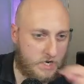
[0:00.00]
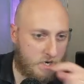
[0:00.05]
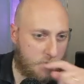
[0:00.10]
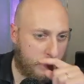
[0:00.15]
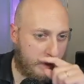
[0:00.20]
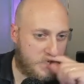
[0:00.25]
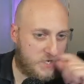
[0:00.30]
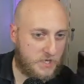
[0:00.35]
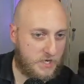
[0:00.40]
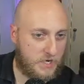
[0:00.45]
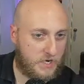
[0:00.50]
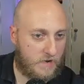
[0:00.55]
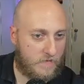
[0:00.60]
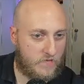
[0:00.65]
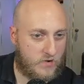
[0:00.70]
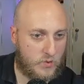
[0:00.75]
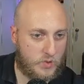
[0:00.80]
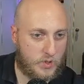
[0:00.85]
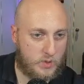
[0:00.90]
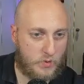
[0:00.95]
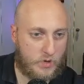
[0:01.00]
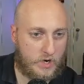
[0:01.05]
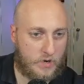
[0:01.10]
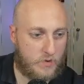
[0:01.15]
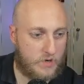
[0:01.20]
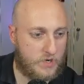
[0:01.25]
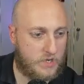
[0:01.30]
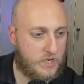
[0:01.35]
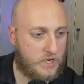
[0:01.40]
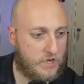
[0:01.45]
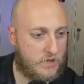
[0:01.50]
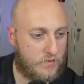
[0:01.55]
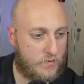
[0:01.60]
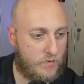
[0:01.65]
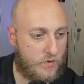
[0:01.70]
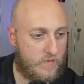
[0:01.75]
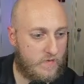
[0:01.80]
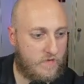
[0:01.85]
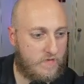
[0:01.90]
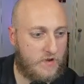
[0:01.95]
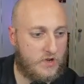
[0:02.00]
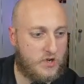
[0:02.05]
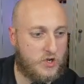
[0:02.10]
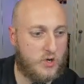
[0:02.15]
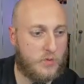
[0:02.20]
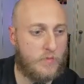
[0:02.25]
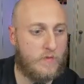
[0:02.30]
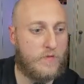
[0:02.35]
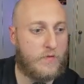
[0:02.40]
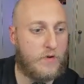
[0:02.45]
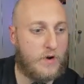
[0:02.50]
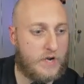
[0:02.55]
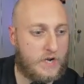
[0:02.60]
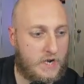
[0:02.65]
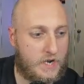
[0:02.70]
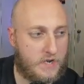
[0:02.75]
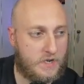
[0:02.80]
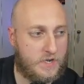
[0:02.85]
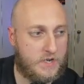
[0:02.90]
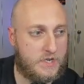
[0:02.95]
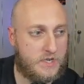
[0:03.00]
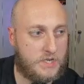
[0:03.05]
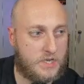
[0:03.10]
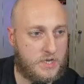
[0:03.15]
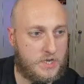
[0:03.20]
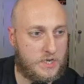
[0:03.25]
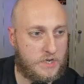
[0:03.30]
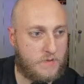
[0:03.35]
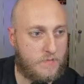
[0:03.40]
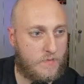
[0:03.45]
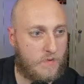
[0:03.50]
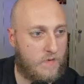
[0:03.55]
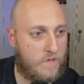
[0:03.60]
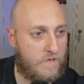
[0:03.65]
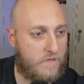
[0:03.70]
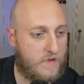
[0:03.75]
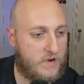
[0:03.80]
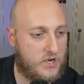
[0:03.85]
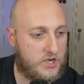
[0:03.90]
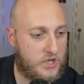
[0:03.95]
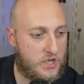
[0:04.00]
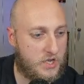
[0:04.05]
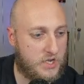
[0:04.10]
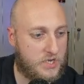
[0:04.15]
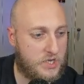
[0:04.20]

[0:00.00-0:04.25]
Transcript: I mention the DevTools one? I wanted to get through every feature before I kind of finish this.